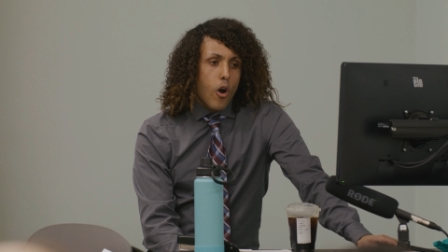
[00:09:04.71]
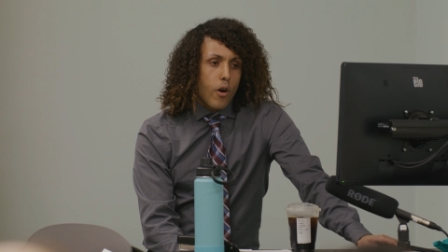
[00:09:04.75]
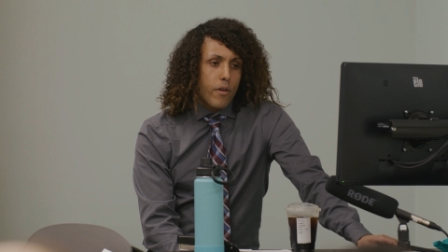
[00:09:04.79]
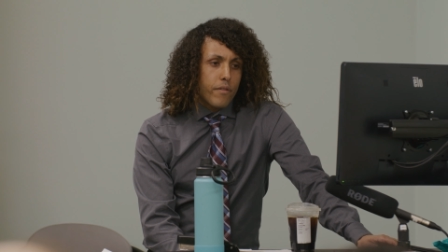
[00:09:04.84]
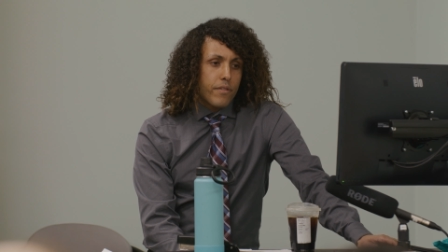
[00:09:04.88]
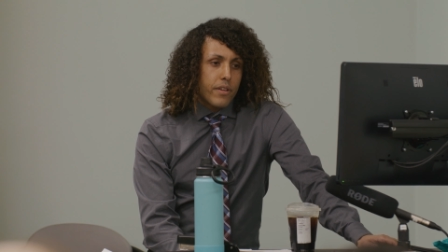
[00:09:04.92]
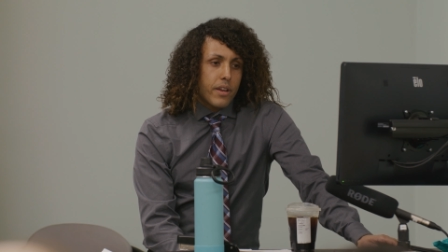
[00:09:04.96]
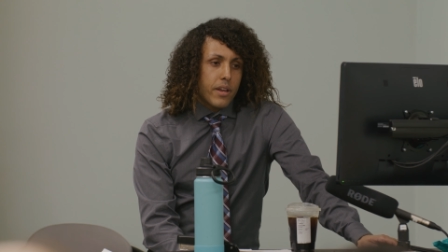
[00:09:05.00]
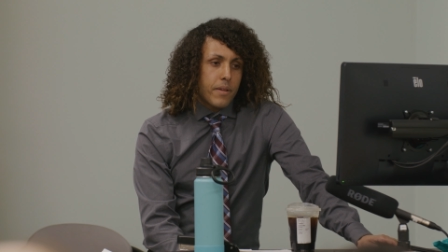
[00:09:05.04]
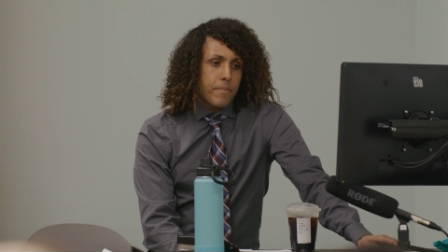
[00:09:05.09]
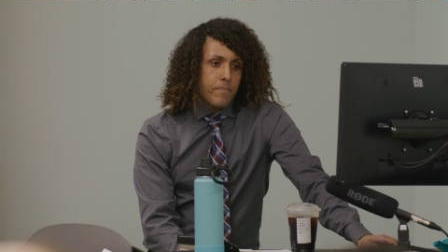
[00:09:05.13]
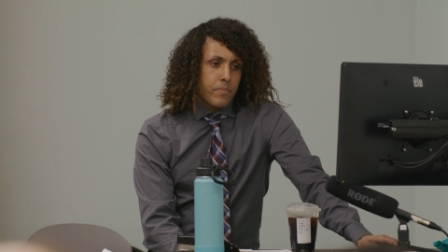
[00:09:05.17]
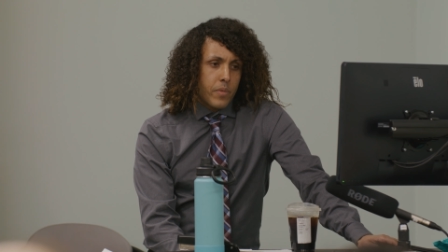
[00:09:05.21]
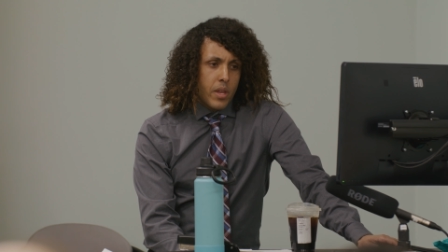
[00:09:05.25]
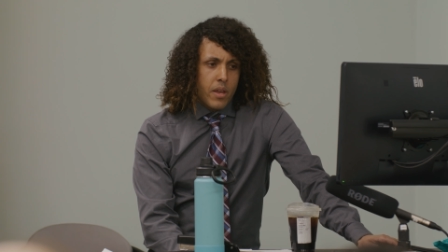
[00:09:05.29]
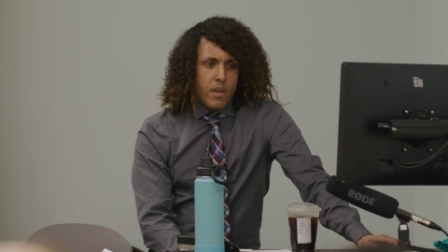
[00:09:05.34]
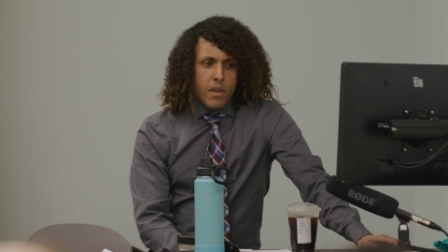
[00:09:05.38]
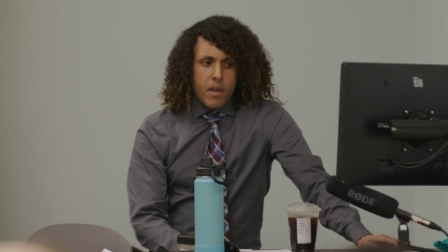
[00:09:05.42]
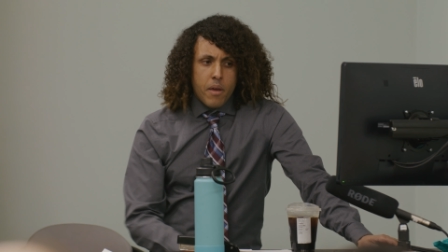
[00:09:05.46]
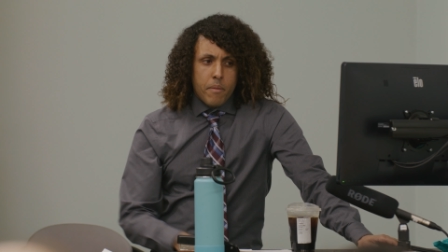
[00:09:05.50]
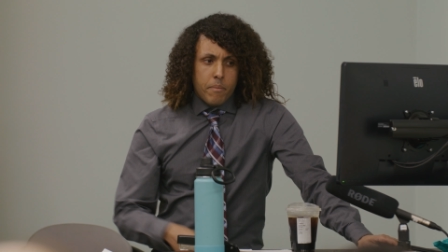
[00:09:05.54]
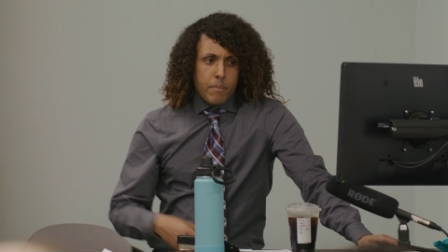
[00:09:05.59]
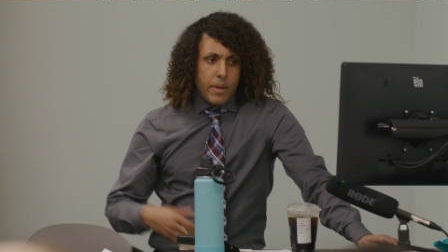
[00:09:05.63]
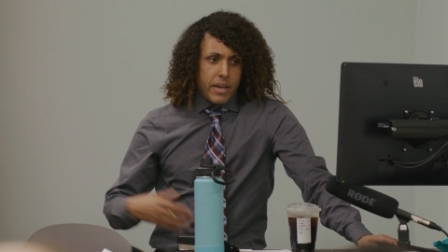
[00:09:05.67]
Harvey,
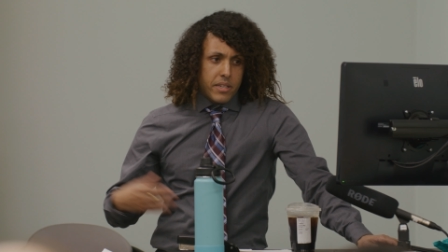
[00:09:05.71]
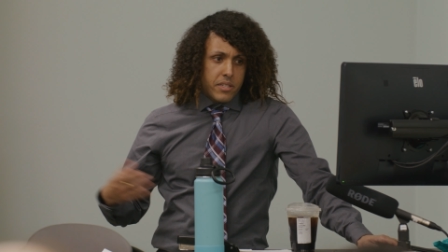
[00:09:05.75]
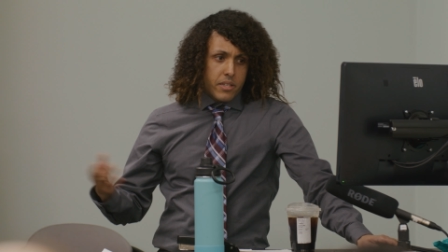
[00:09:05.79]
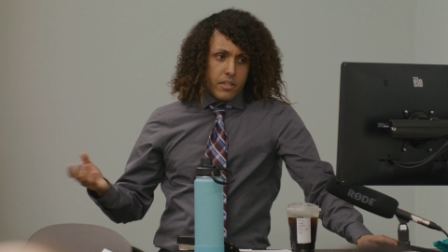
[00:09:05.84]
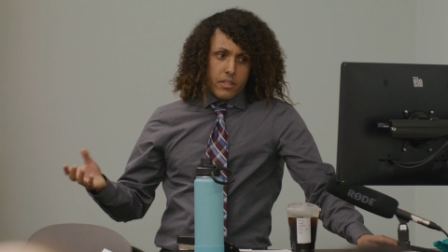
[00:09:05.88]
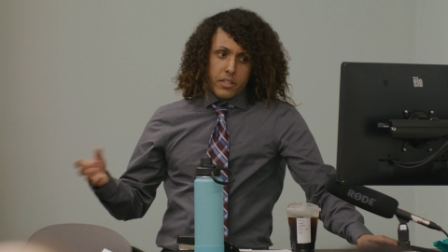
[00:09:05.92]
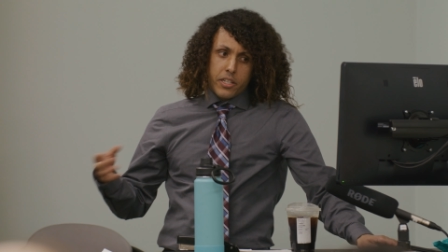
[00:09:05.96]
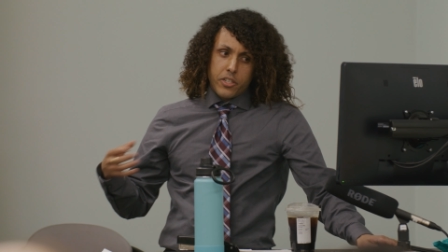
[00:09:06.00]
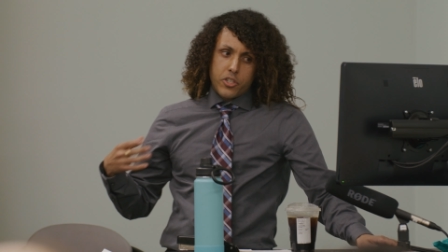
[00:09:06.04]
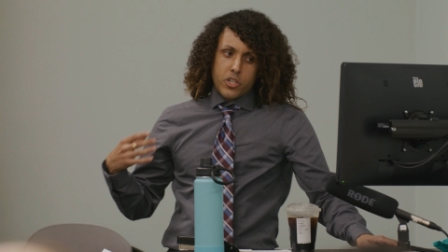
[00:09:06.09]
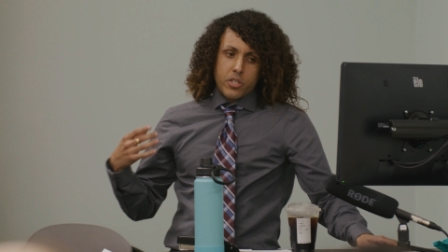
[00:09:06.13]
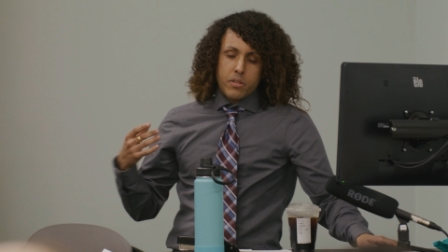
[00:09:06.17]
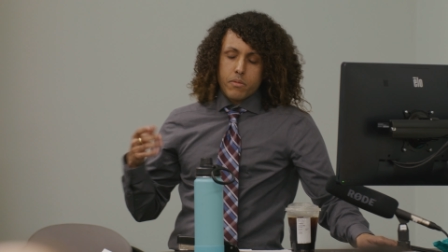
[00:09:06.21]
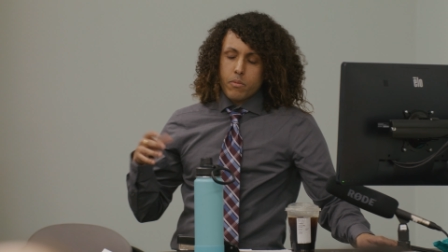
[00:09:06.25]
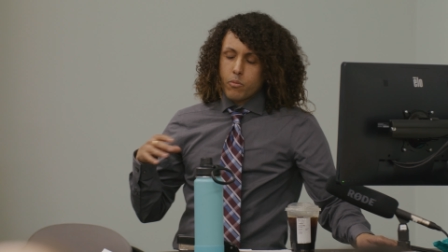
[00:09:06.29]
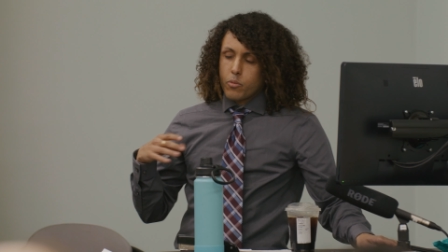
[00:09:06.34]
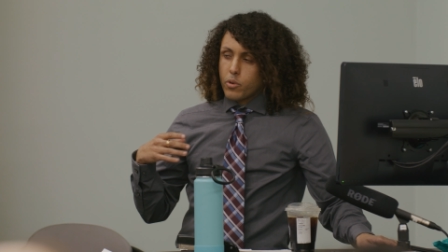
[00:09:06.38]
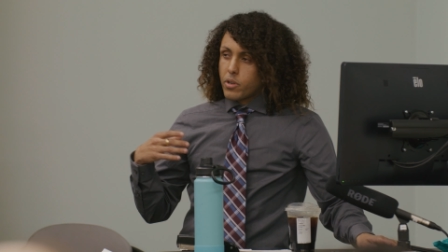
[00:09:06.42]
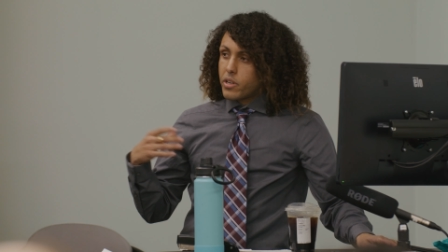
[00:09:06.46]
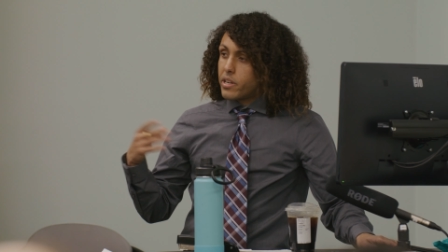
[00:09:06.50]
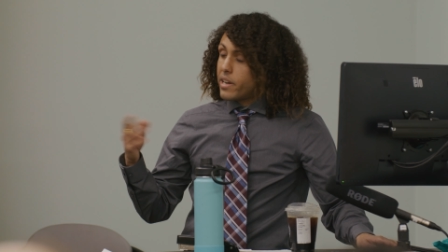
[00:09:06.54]
basically just